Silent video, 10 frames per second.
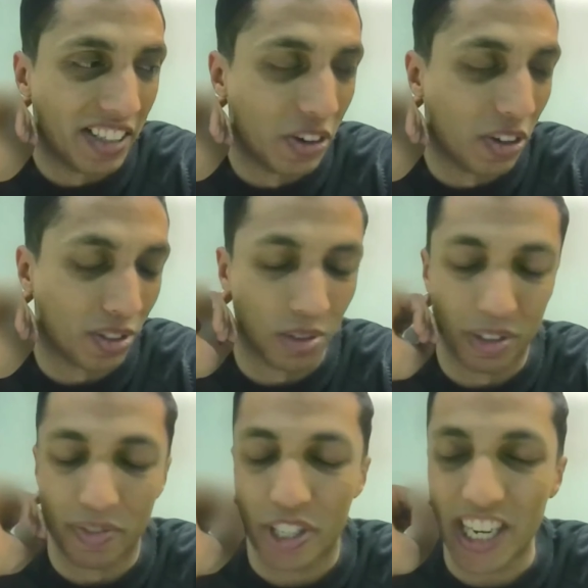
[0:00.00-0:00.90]
not
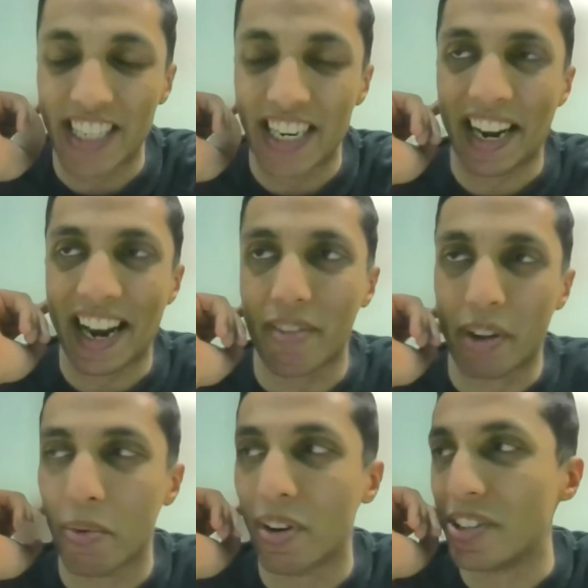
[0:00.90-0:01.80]
sort of cheating and
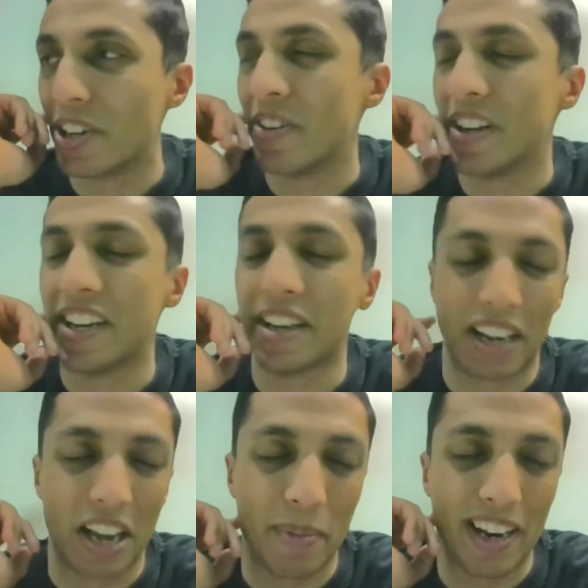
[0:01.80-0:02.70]
having one donor
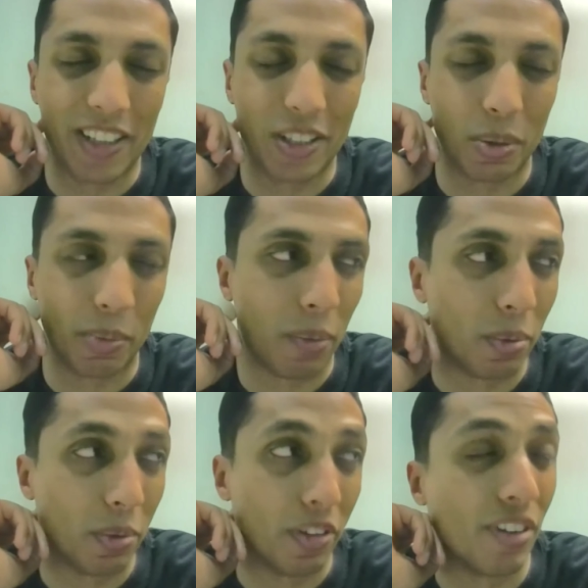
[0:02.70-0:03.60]
come in and swoop
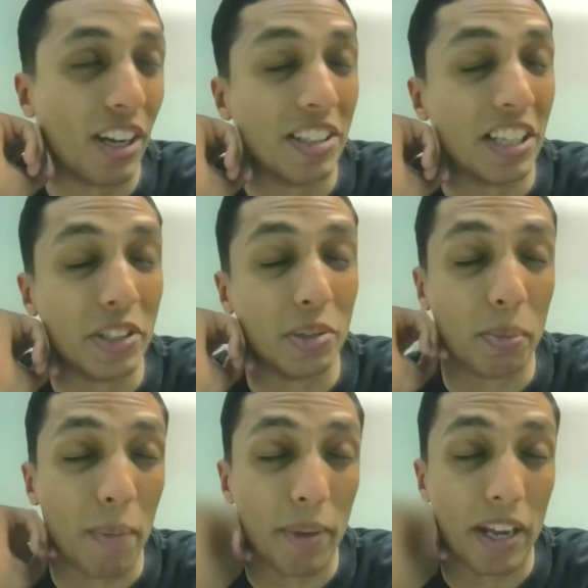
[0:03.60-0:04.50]
up all the funds. I do
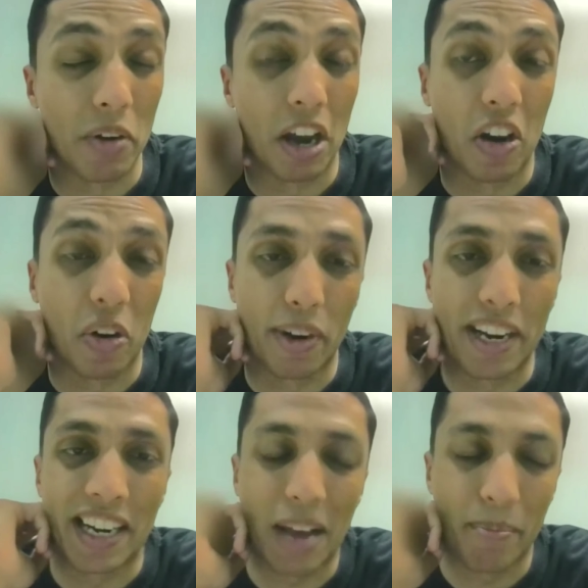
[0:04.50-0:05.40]
remember in our
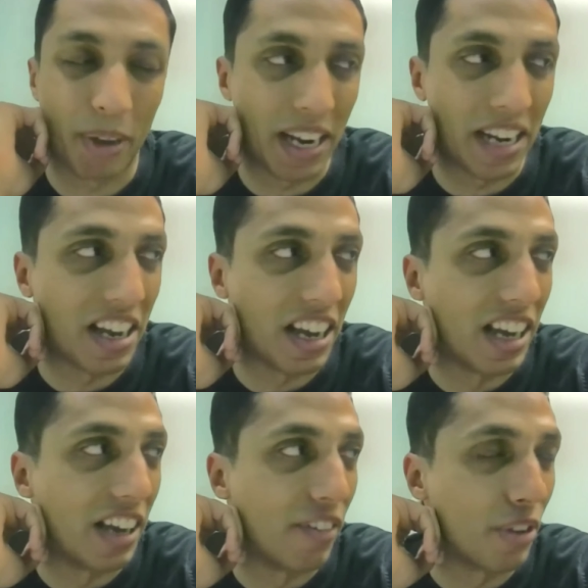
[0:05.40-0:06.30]
Green campaign
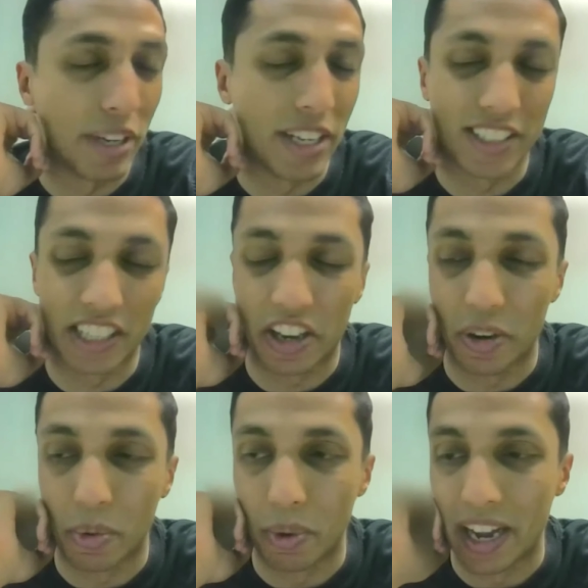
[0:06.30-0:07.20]
a few years
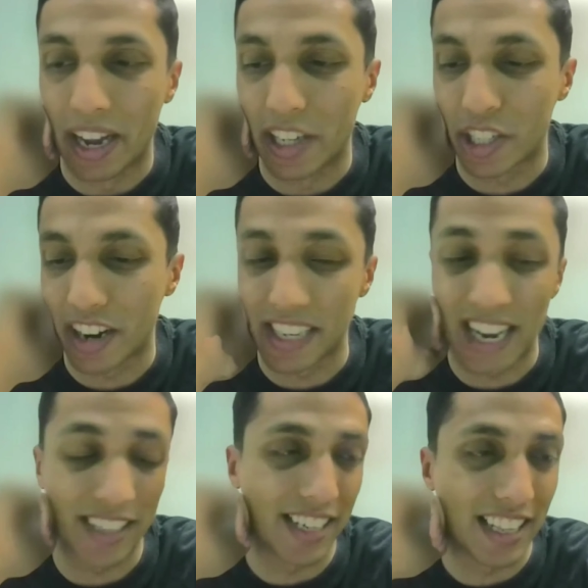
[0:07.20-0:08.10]
ago where a charity
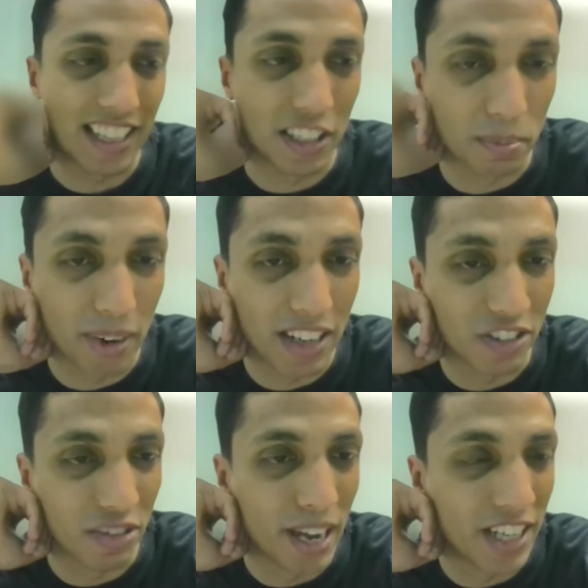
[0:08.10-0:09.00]
had a
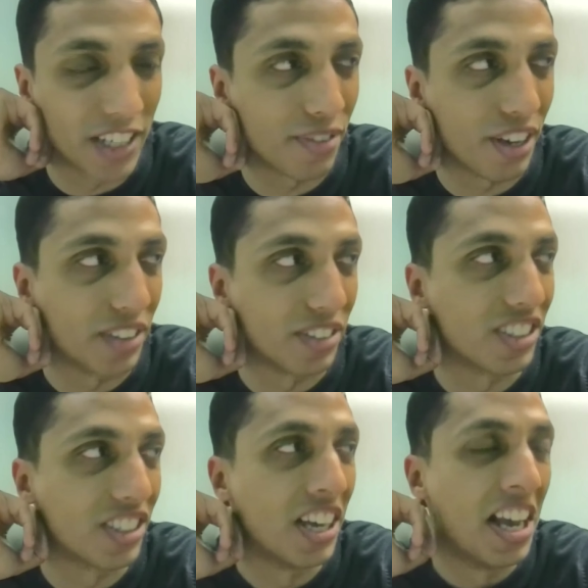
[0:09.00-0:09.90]
£10,000 of match
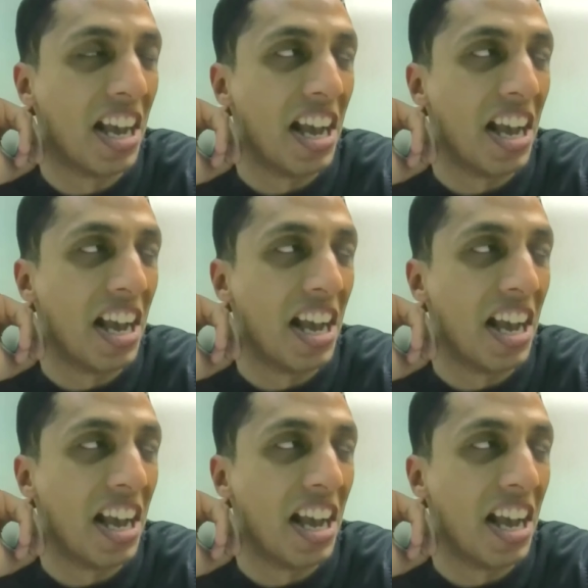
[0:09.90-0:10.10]
funds.